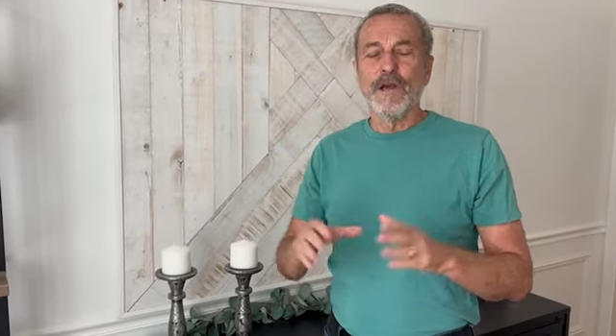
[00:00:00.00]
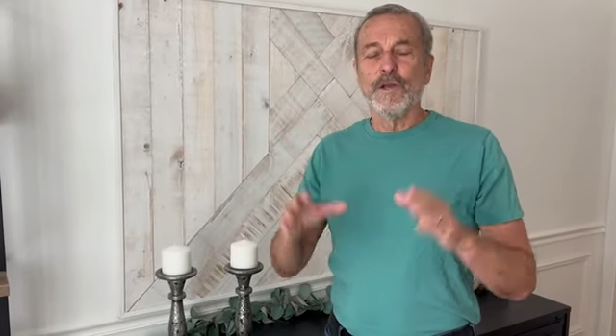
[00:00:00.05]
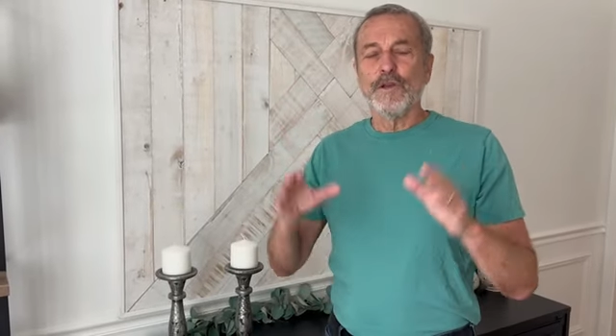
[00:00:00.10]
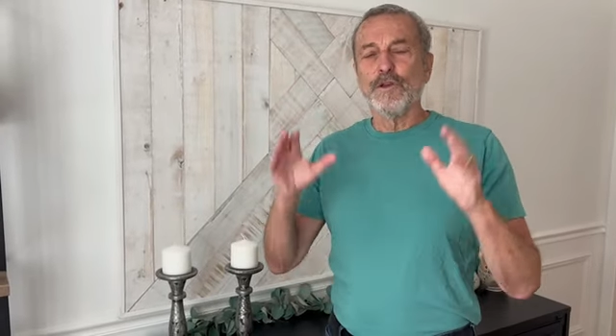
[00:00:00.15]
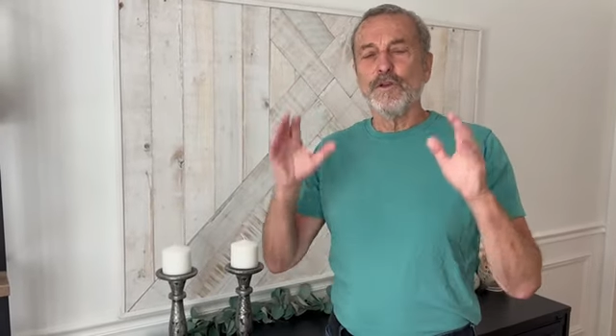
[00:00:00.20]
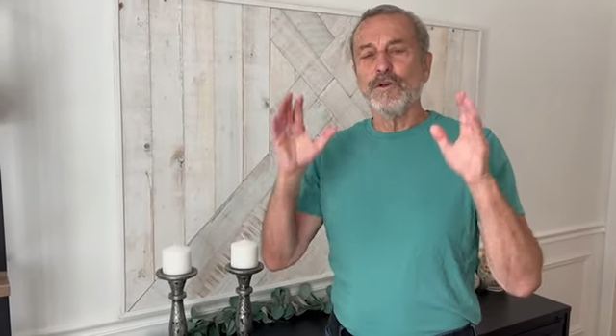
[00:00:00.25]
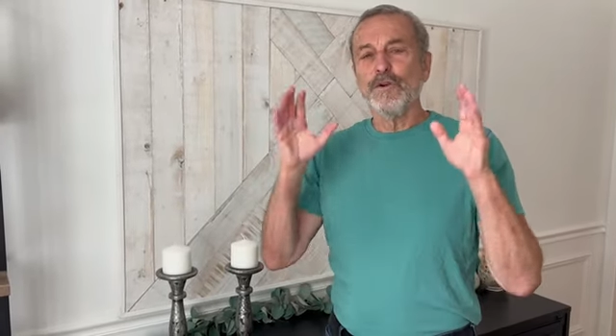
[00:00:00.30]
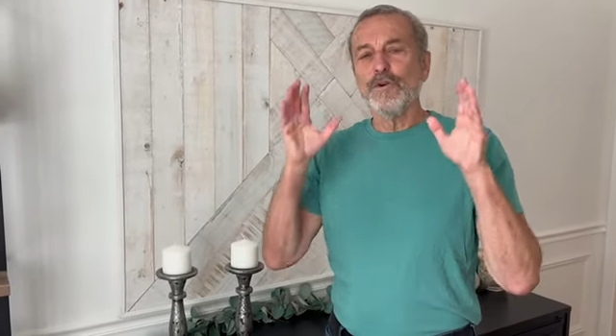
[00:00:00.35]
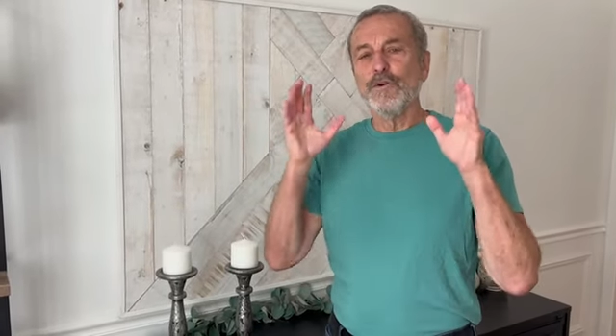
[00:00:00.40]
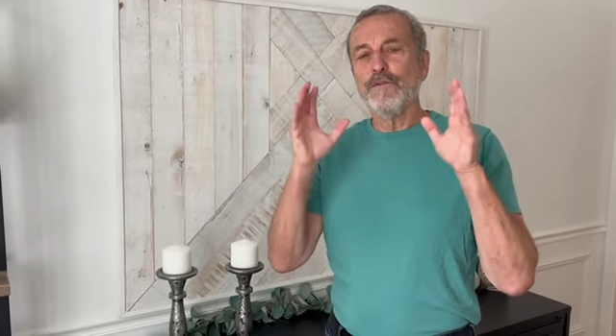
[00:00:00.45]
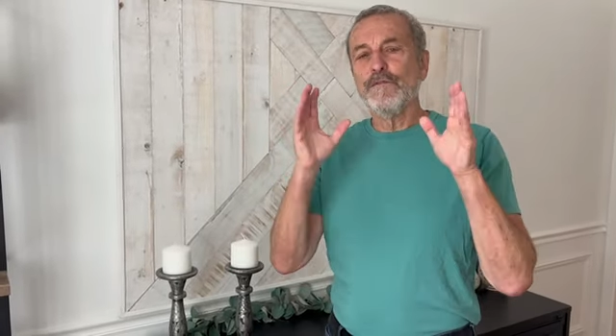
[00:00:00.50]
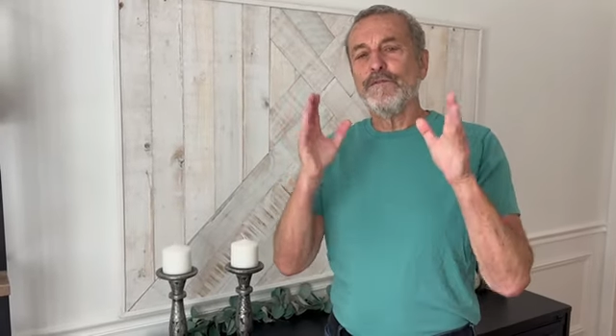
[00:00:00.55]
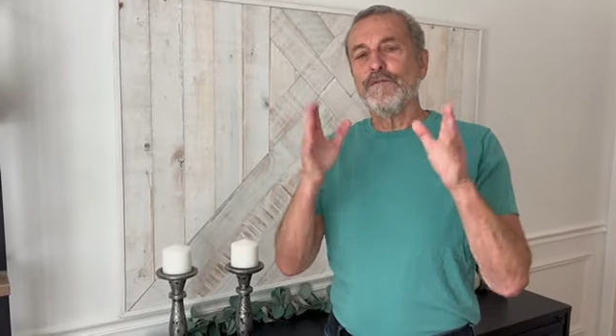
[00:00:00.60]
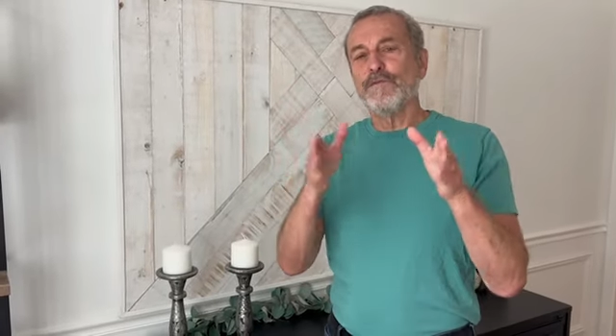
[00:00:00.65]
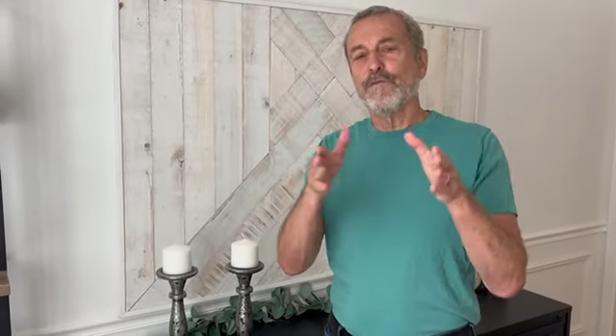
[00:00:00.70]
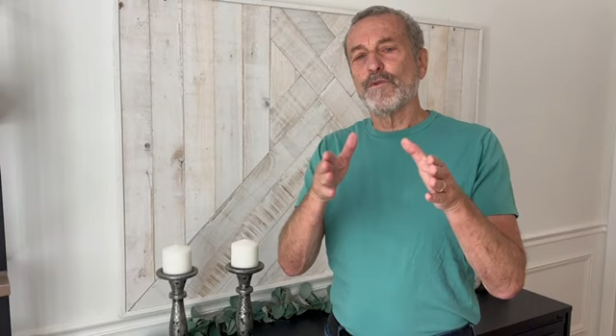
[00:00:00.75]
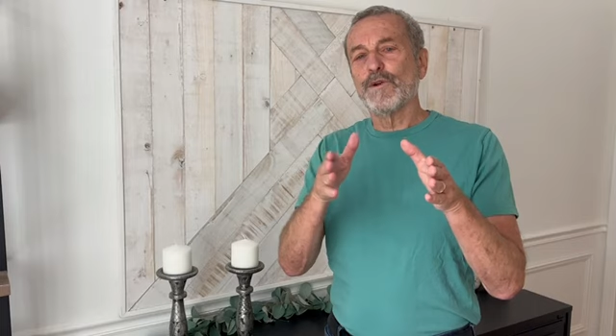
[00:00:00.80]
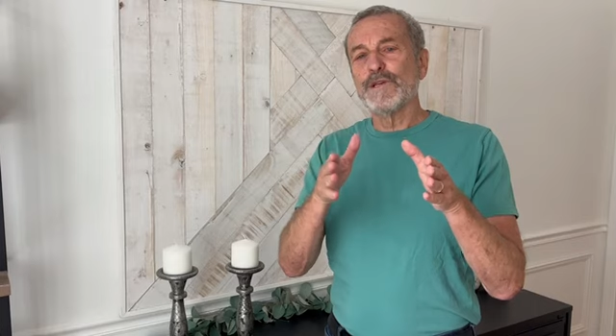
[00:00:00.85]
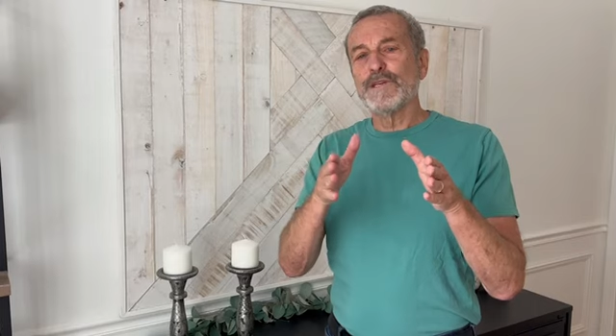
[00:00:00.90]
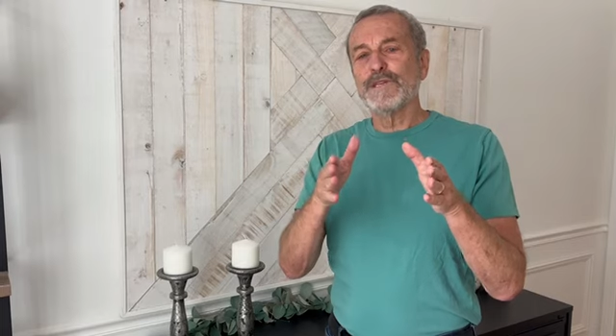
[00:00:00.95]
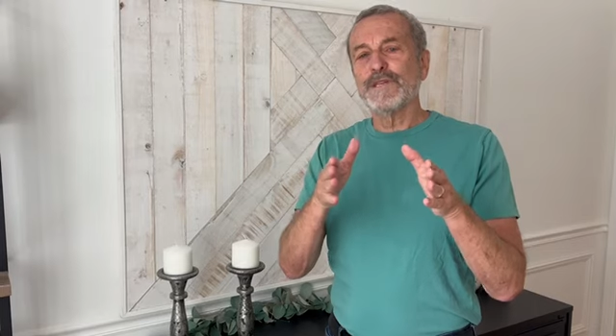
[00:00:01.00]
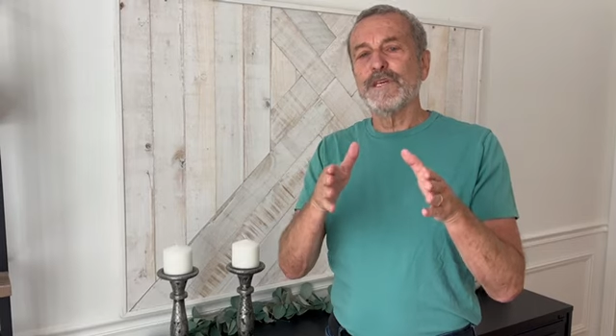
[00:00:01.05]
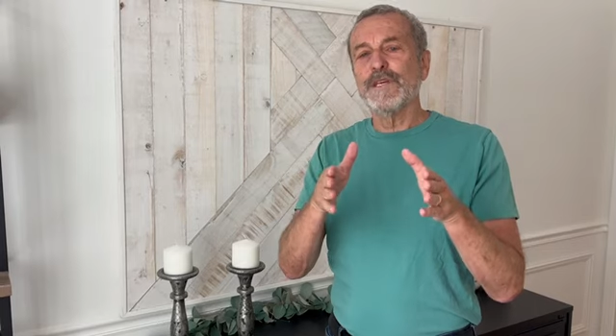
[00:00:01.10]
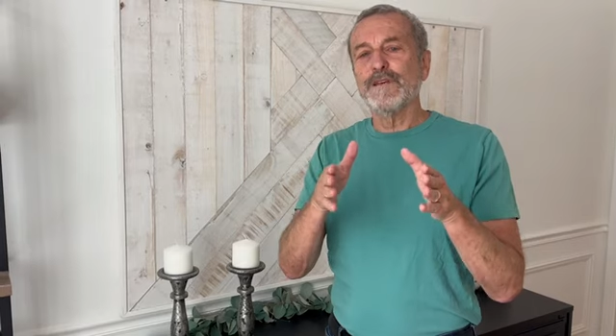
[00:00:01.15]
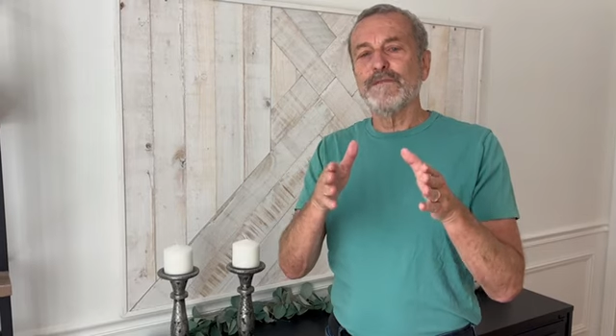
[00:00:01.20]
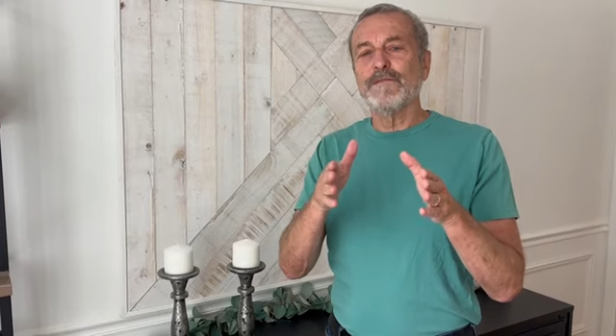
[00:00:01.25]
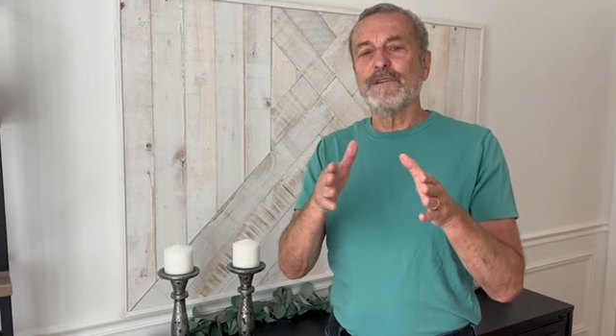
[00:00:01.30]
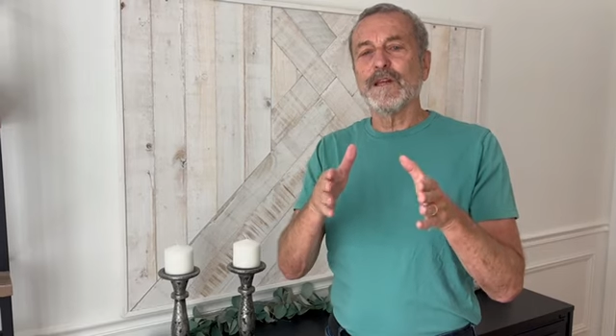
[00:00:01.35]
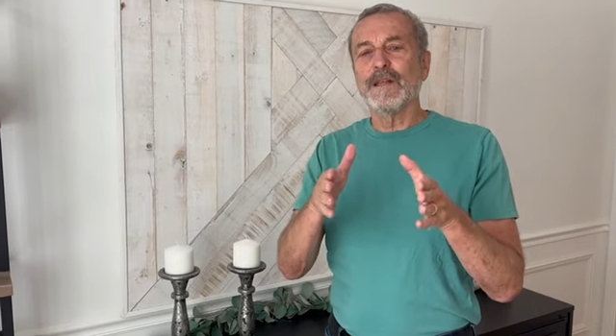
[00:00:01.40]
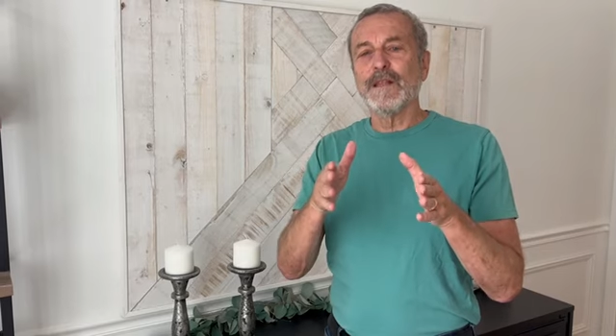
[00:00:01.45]
you've
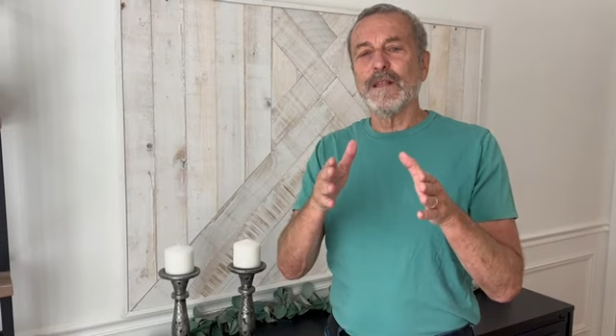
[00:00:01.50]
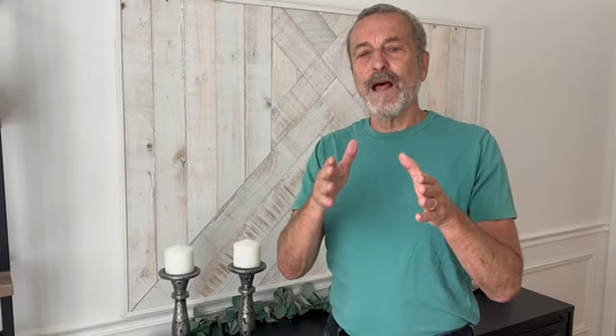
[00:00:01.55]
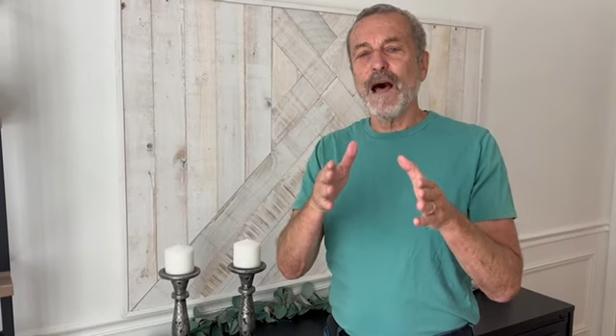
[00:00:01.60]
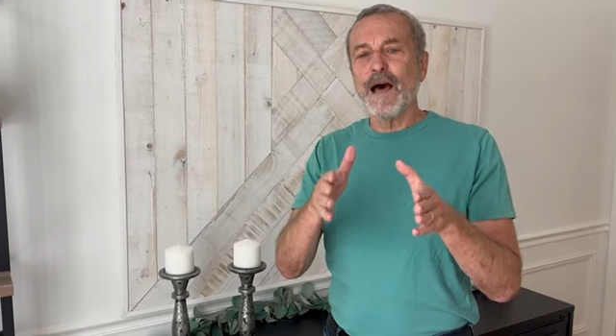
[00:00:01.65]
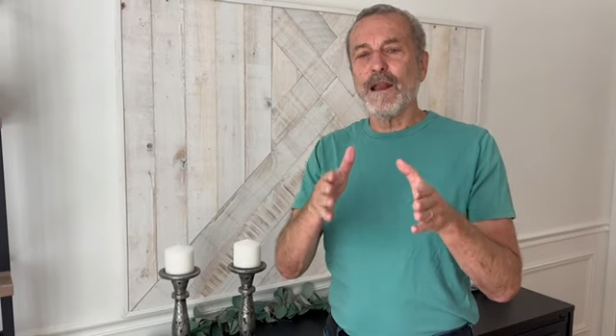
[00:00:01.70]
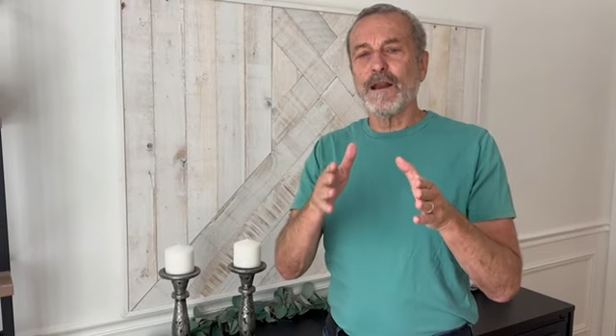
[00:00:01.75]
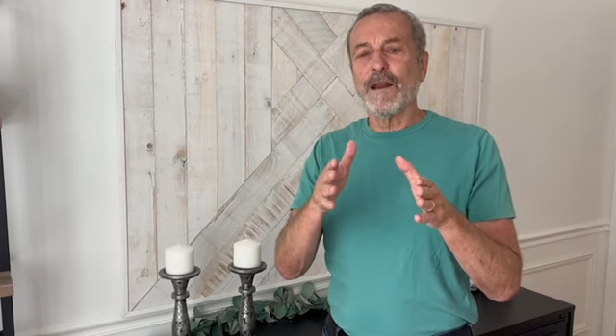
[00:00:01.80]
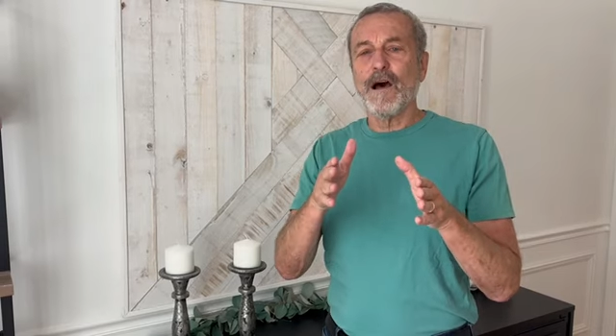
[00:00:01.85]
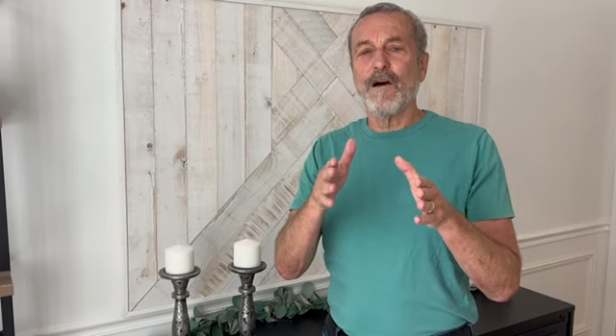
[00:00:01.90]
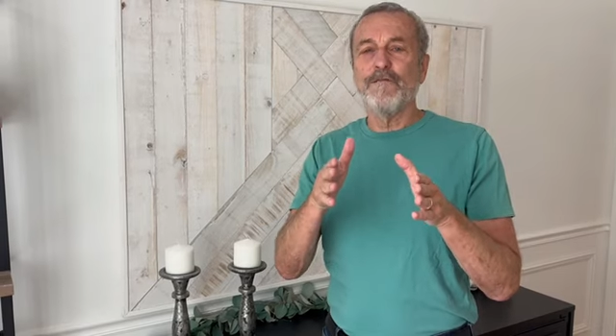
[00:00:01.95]
received a lot